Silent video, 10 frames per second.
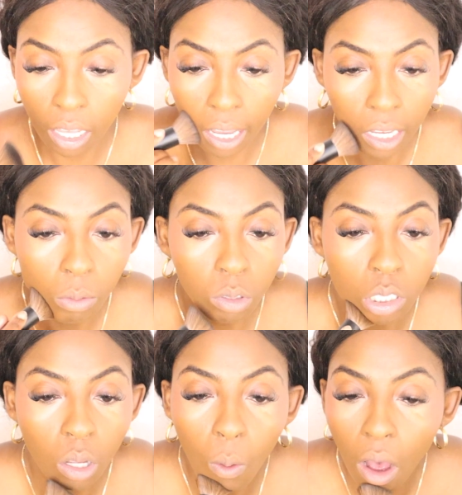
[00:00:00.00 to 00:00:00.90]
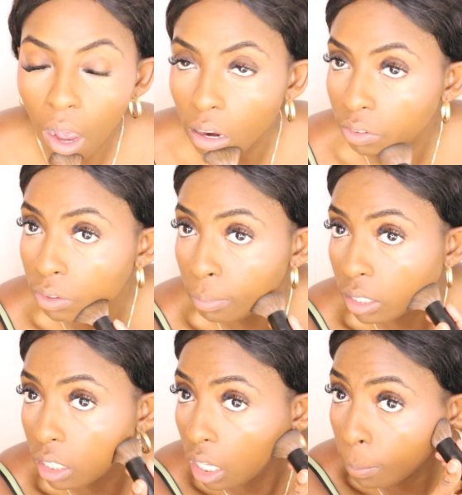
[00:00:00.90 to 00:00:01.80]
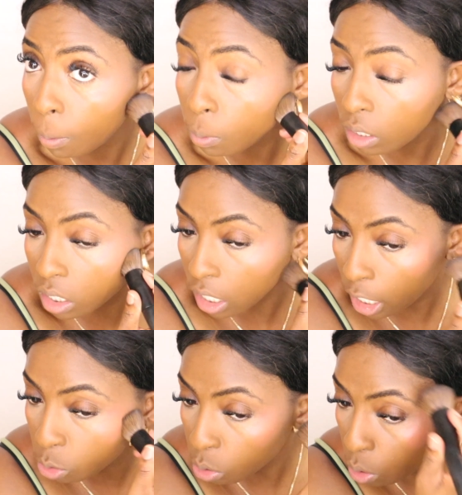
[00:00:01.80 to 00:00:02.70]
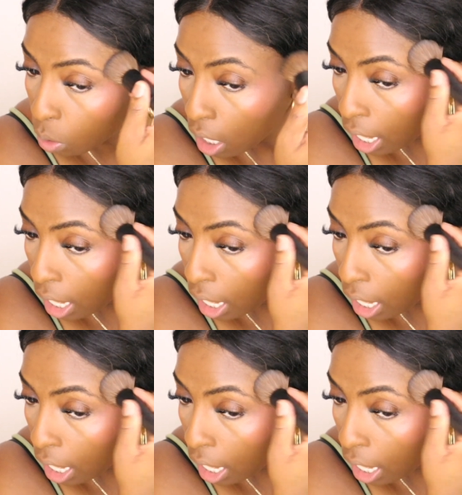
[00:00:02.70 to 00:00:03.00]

Like it was so hard for me to keep up with the schedule